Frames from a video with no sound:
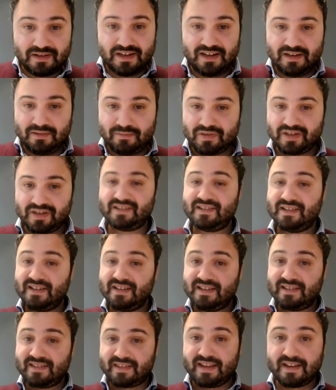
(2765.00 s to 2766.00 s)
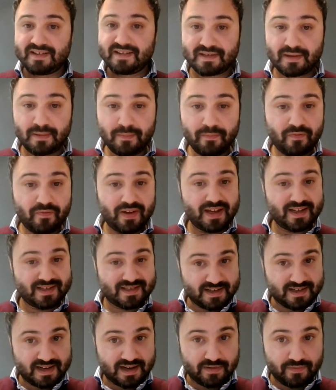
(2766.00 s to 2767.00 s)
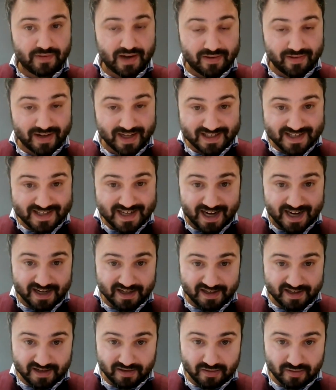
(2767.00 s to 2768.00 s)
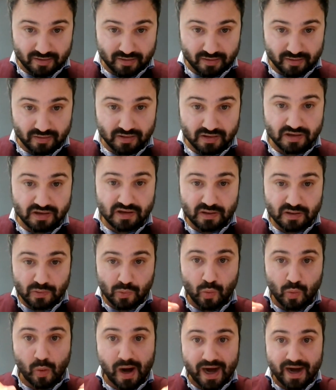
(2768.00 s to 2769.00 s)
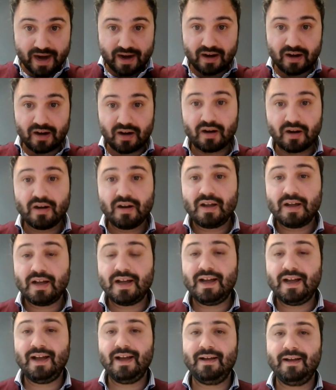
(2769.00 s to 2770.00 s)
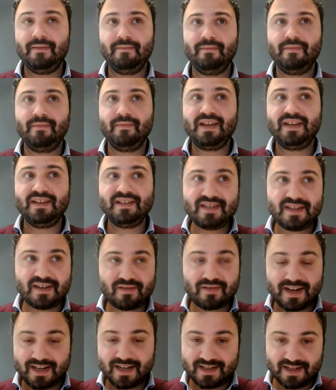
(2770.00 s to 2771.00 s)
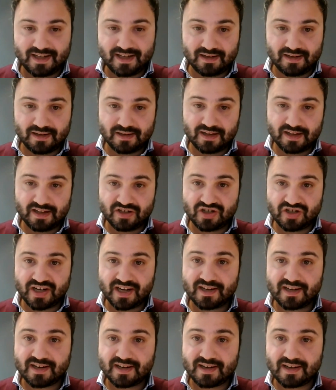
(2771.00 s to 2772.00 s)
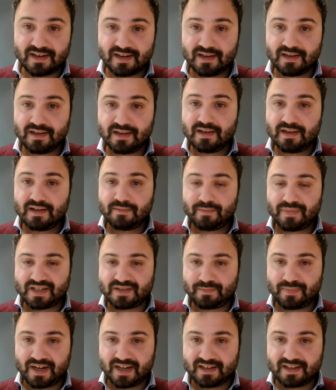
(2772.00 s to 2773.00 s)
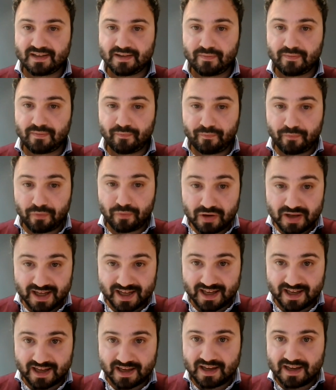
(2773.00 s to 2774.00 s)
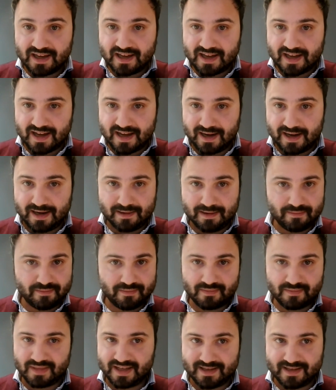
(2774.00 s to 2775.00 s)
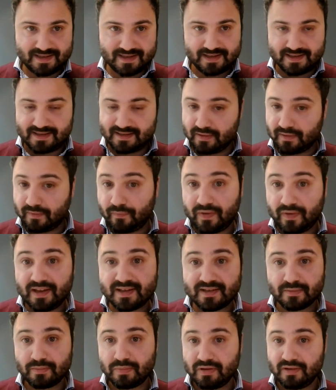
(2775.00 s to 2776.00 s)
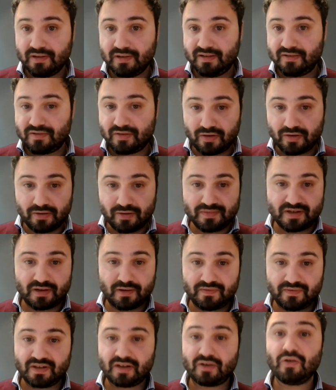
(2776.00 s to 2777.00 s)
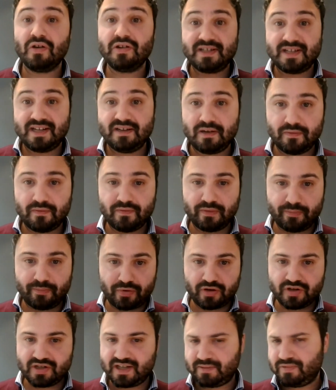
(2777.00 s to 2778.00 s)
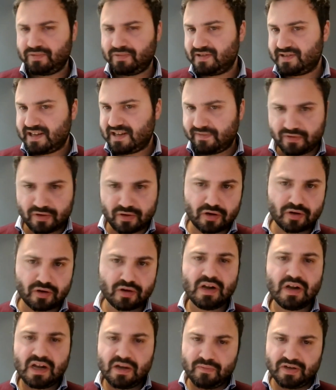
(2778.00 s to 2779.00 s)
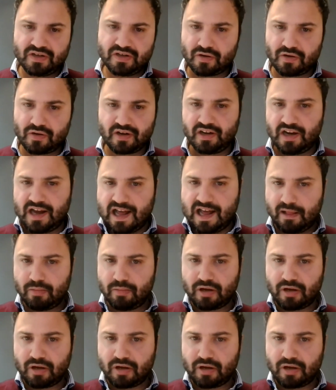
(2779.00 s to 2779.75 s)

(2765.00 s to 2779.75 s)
But there are some things that are very technical where integrating a gender perspective fully is not feasible in terms of the content of the project, because after all, we talk in